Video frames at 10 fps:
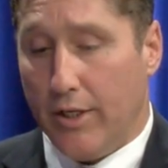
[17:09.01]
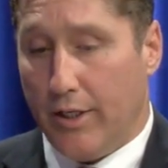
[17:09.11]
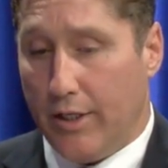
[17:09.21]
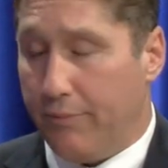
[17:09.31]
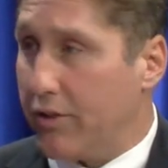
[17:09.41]

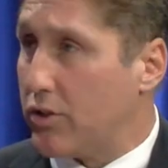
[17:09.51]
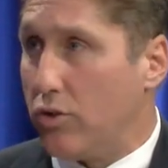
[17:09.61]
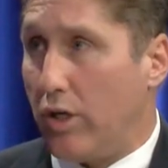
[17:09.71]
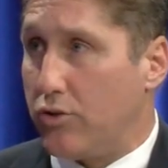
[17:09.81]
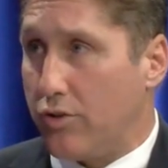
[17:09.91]
Um, this is
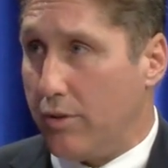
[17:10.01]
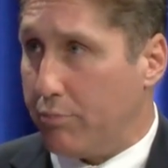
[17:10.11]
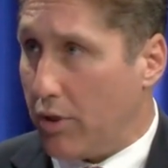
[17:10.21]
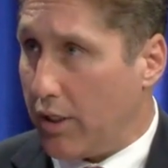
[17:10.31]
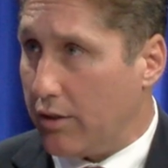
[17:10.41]
not just in
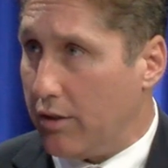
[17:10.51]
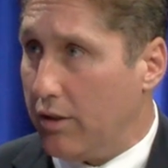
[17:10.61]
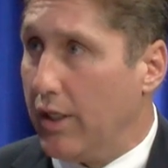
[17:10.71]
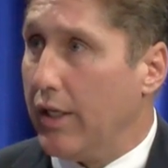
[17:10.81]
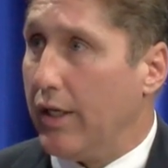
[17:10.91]

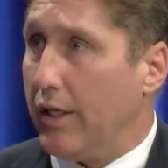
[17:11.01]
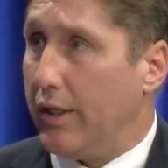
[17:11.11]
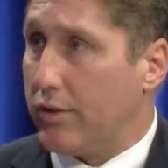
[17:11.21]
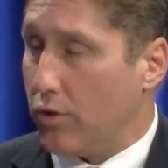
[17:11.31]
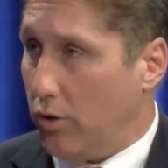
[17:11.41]
Brockton, uh,
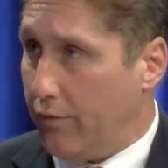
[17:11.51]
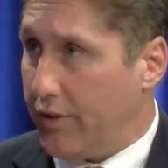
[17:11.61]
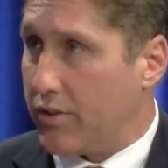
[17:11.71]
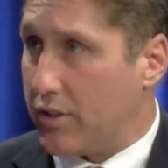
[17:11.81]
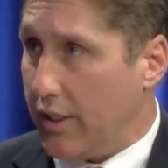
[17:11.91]
it's all over
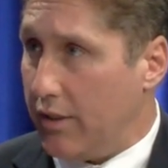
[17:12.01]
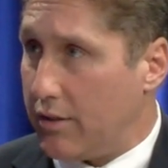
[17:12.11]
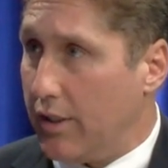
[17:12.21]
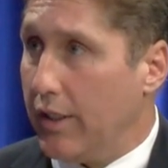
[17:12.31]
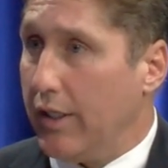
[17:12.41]
the
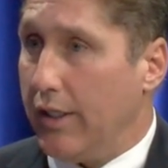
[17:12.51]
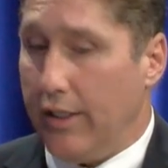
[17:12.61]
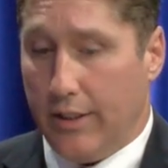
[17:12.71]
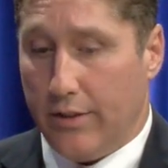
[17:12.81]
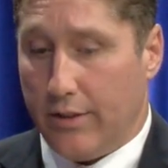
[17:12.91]
state.
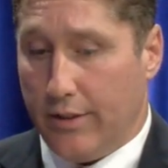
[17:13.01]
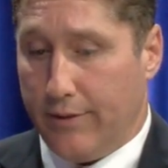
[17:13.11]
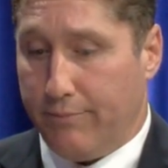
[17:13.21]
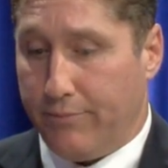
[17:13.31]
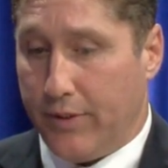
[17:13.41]
And
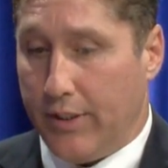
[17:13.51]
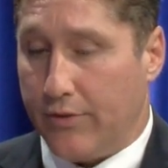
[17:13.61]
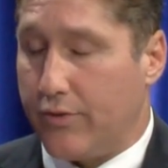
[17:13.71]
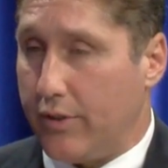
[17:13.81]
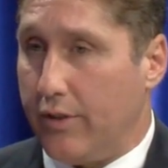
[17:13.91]
um,
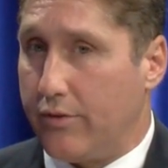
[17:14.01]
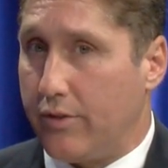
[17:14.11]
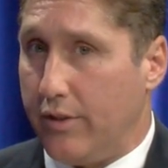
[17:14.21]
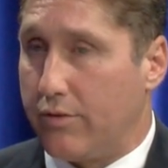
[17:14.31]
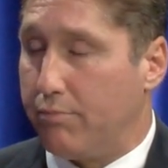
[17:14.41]
it's, it's,
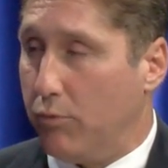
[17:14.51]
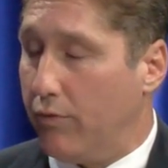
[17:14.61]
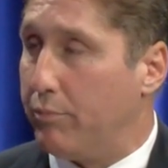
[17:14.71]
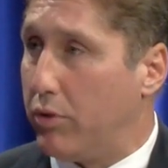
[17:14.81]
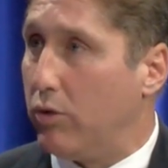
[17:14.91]
it's
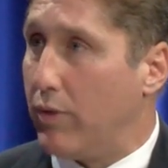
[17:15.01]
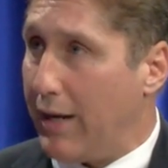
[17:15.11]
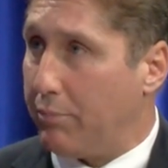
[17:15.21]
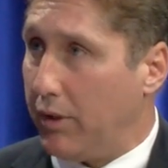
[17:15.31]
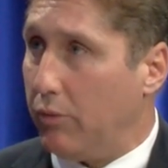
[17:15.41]
moving pretty
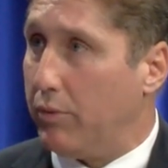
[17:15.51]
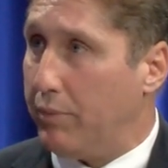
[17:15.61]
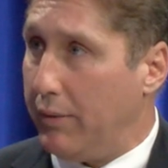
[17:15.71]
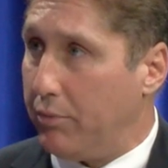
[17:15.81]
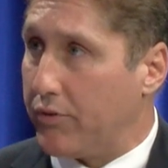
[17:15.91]
rapidly with
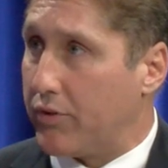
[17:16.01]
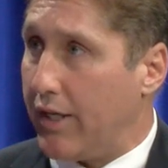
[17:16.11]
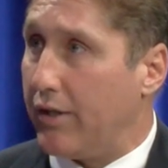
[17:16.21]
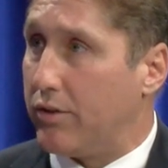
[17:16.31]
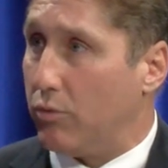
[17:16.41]
people
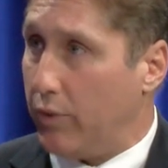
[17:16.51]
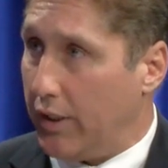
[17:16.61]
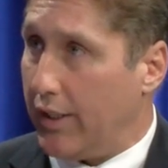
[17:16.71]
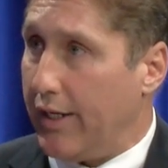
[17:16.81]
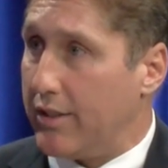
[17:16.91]
starting to
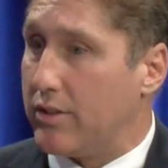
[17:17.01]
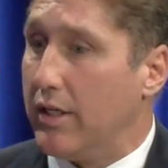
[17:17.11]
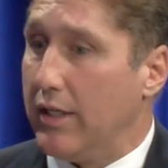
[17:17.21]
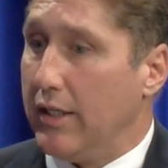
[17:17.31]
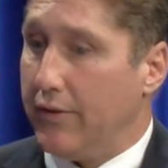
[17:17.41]
realize
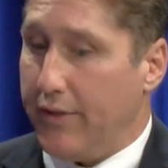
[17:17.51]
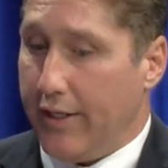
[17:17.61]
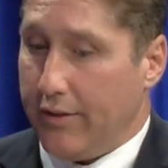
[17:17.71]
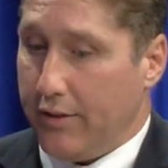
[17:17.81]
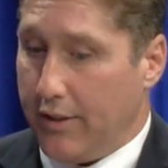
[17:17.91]

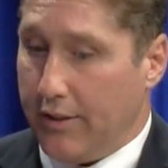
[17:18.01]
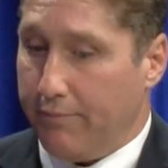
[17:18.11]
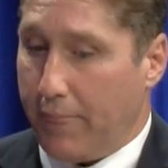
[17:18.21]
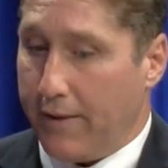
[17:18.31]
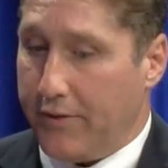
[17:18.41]
that
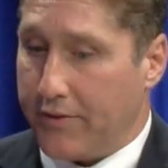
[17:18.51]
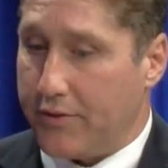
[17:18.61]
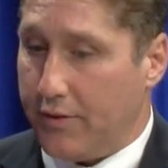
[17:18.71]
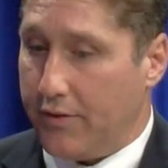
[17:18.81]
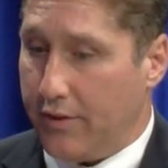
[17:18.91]
um,
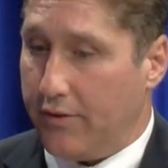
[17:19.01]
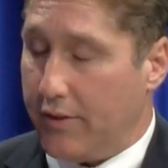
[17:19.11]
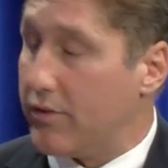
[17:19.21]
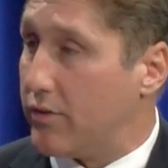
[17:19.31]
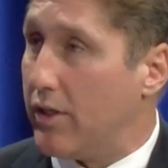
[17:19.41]
this, th
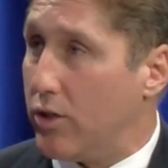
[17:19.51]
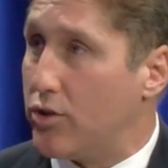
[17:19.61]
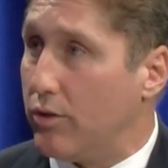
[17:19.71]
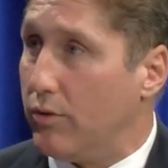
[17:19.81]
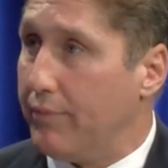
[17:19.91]
this is an
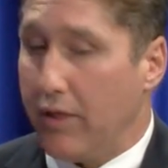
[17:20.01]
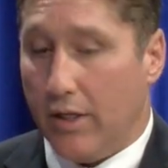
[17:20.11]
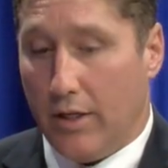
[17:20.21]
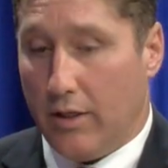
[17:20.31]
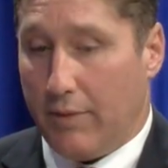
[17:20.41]
issue.
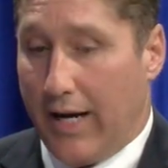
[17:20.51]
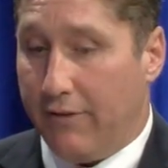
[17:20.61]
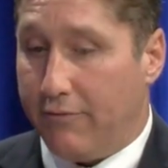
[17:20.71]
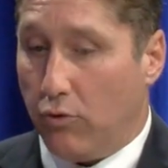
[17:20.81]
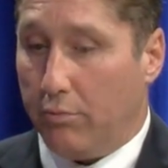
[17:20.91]
Um, I
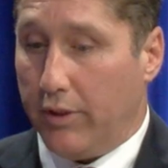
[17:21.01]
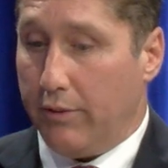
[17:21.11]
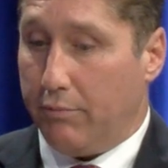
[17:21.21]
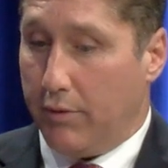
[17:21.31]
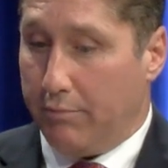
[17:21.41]

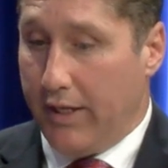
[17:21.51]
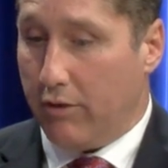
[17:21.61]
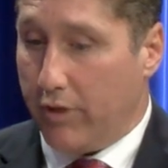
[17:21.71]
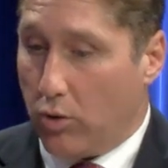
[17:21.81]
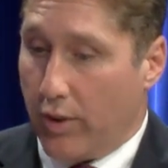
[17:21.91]
formally made
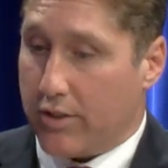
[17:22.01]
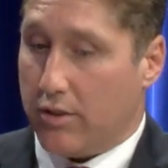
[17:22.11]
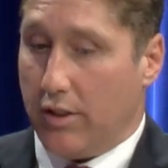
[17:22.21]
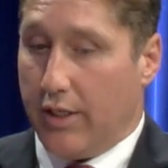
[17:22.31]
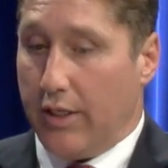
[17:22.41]
a request
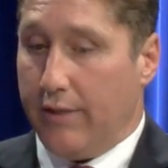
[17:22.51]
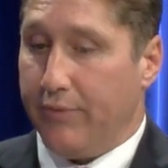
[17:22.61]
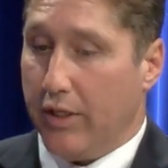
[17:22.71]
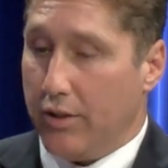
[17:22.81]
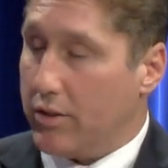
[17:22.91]
today
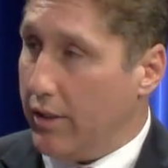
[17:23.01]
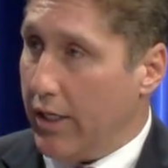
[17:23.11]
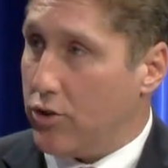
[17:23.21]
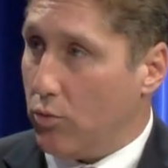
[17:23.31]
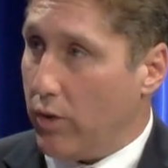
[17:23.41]
to
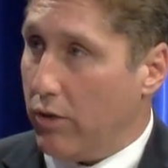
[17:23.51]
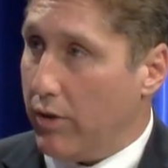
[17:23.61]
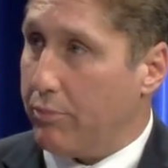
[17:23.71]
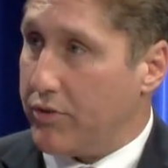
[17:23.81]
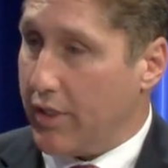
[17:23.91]
Nationwide
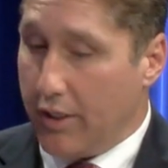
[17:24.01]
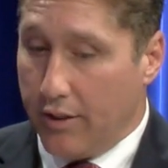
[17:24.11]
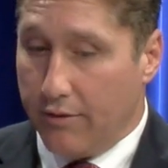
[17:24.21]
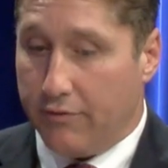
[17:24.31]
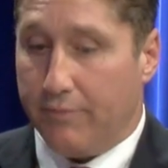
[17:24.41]

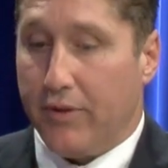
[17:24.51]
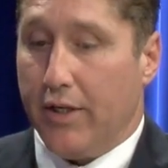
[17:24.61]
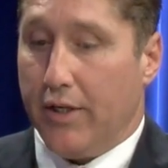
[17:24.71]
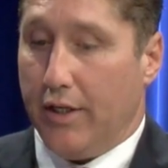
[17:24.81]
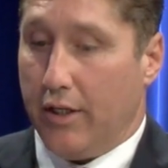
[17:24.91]
Representative
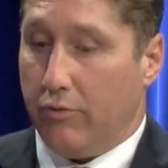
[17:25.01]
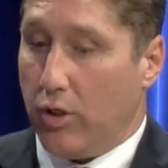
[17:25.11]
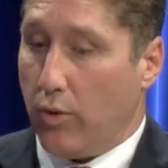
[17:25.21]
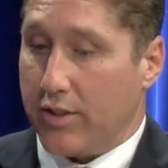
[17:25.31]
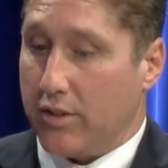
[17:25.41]
uh,
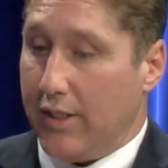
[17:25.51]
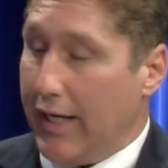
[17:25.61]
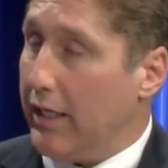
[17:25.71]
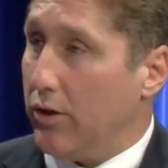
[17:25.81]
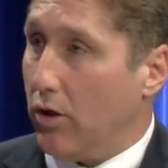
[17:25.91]
requesting
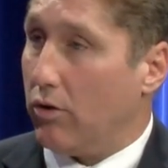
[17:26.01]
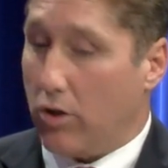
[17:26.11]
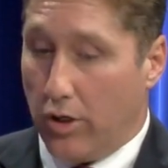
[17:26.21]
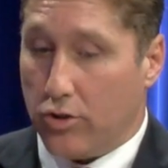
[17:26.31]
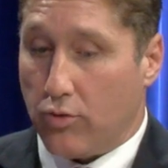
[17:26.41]
any and all
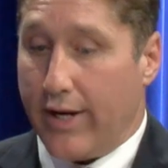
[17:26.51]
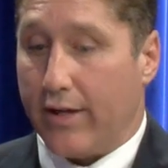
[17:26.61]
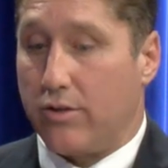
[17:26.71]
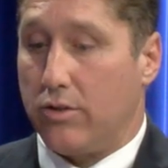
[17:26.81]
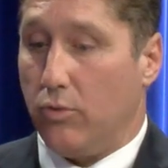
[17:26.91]

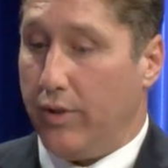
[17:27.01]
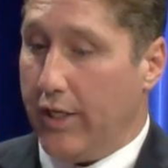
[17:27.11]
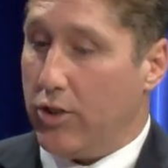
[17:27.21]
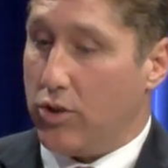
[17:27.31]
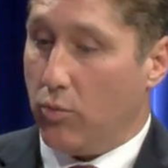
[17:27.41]
contracts with
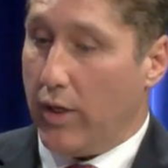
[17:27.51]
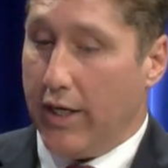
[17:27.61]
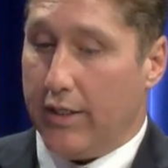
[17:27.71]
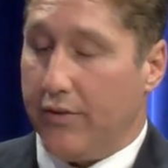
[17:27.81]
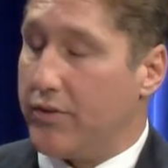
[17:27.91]

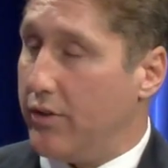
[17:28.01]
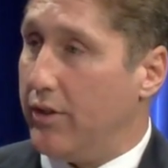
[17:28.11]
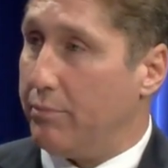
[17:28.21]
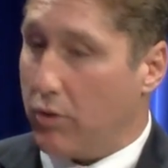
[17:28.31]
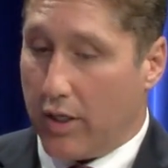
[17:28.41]
Nationwide in the
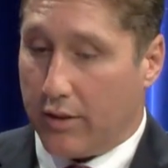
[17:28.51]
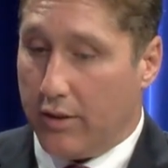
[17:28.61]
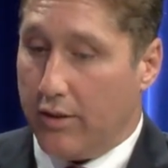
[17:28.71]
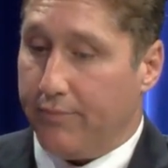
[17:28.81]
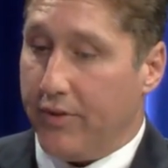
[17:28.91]
city of
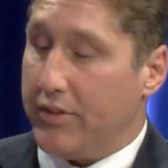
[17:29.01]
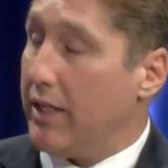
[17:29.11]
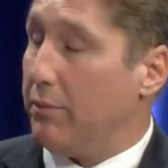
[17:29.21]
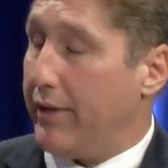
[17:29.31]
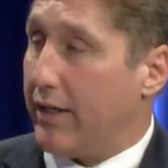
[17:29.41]
Brockton
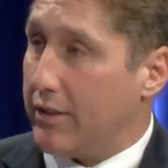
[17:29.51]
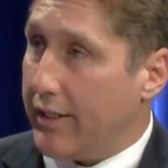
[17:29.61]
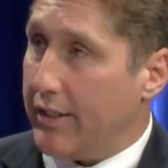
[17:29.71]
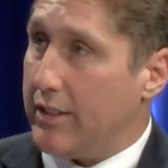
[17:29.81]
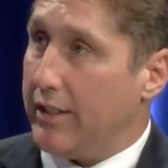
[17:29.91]
dating back to
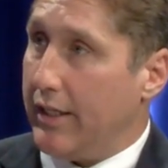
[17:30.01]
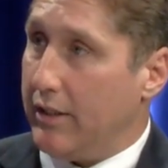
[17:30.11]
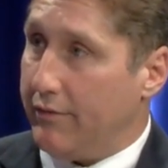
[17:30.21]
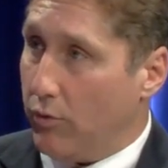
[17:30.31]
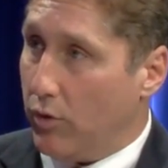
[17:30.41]

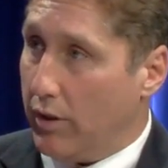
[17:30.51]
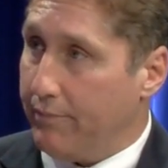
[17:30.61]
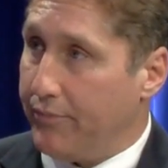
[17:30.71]
1994.